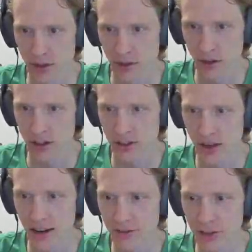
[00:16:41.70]
All right, so
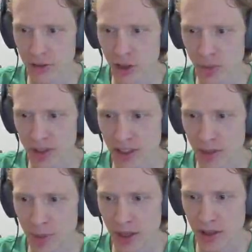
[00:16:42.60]
after you jump into
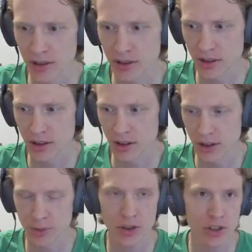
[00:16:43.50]
the pit,
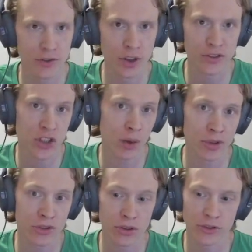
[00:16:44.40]
especially if you have
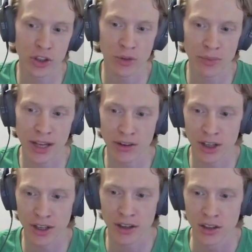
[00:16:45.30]
summons or if you're a
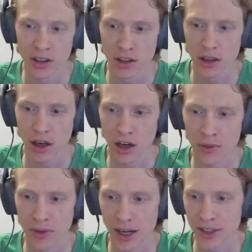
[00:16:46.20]
melee,
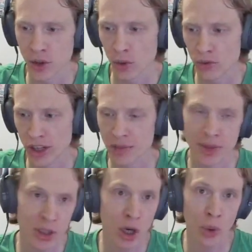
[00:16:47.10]
I don't
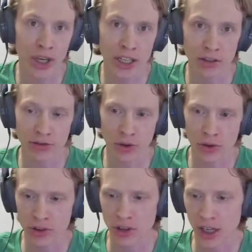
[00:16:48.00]
recommend going any
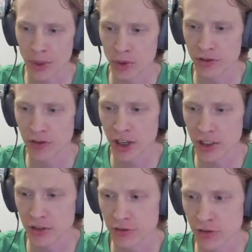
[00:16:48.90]
further. I would
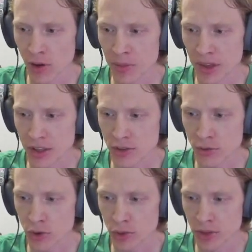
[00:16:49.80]
fight from this
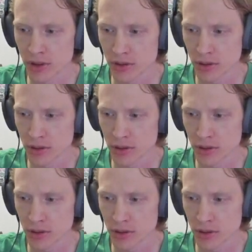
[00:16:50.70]
room.